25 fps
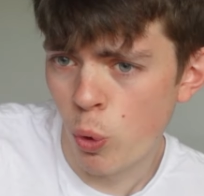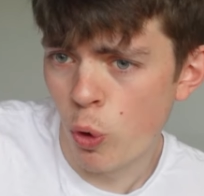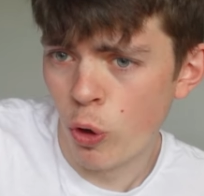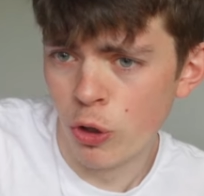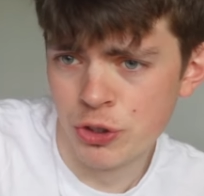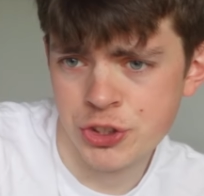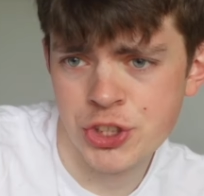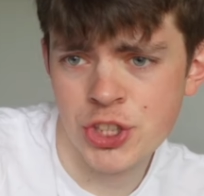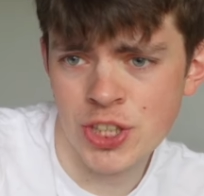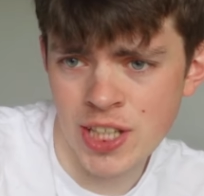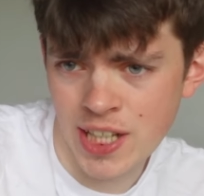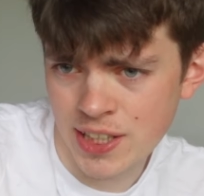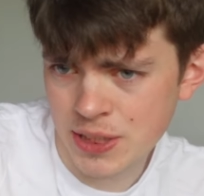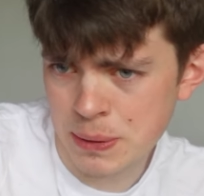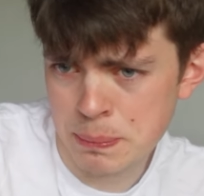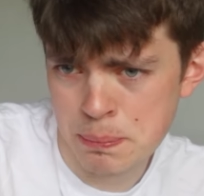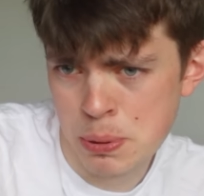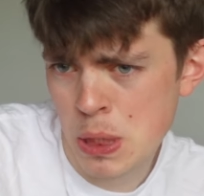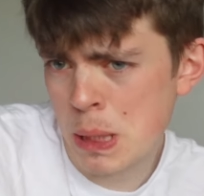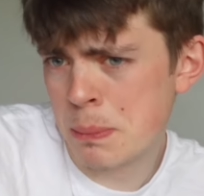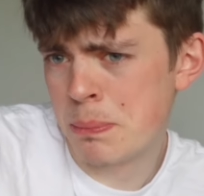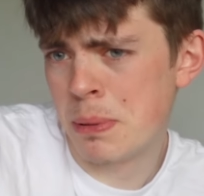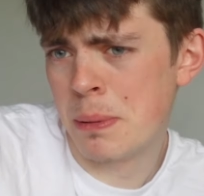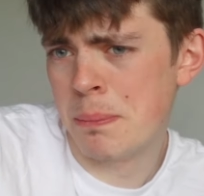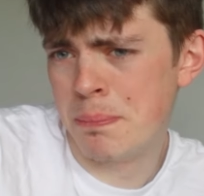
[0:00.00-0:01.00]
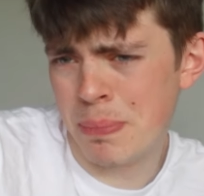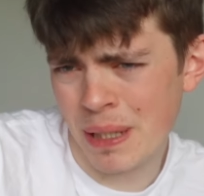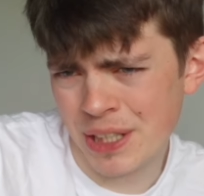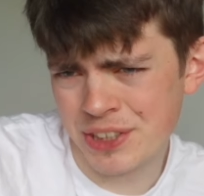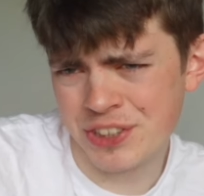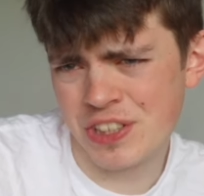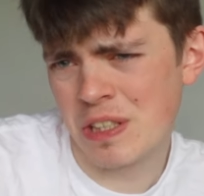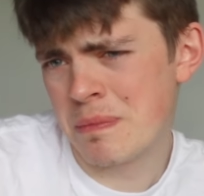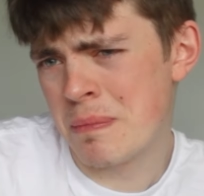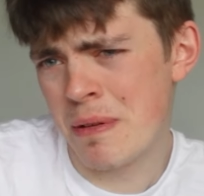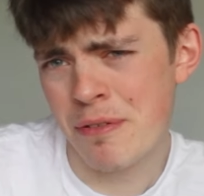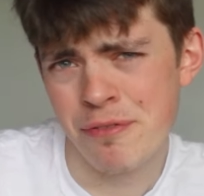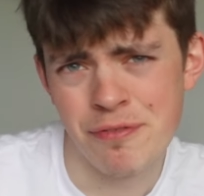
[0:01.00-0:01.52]
Wharton as proper
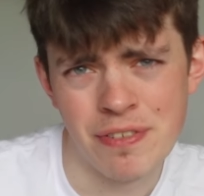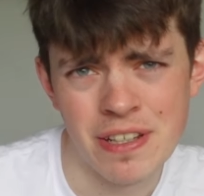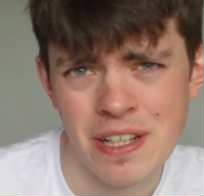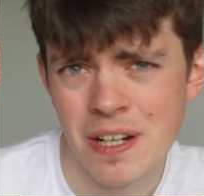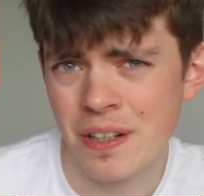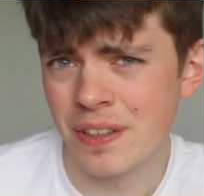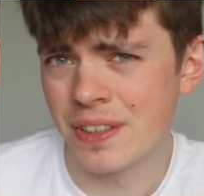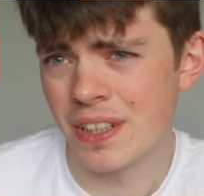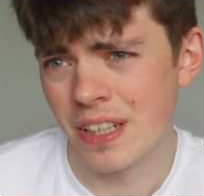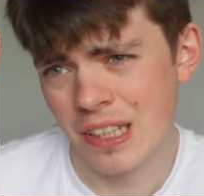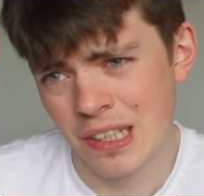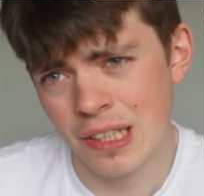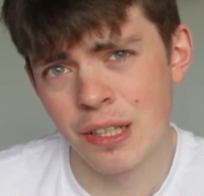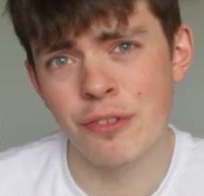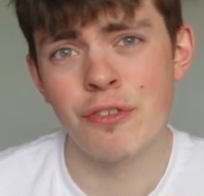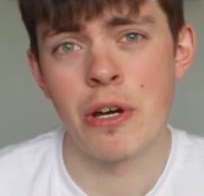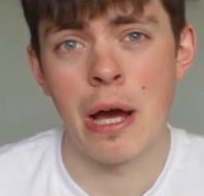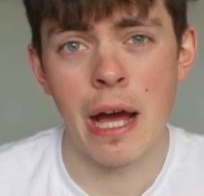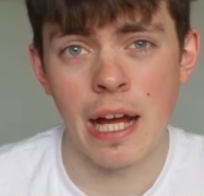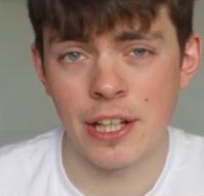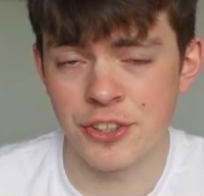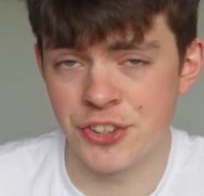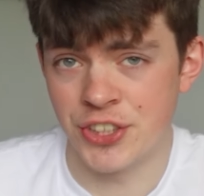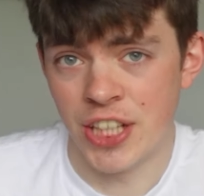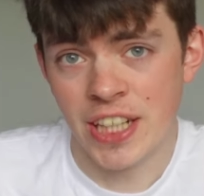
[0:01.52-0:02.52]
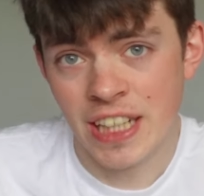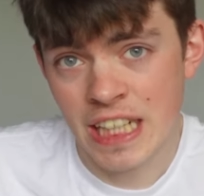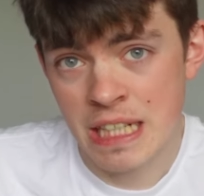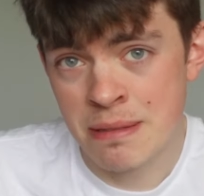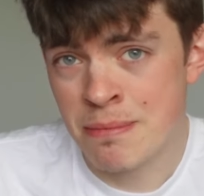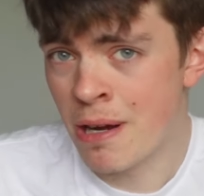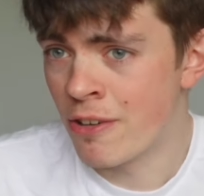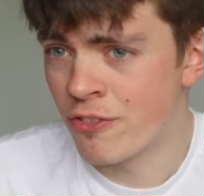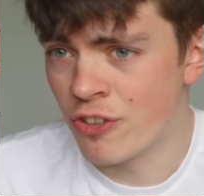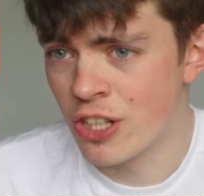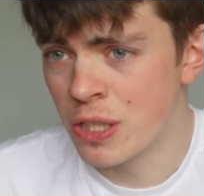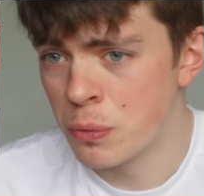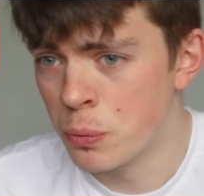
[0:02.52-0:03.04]
bastard midfielder. I love it. I'd take him,
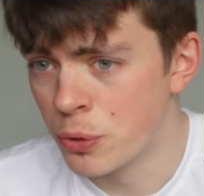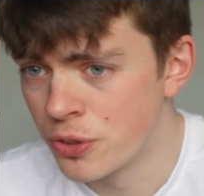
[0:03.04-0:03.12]
I really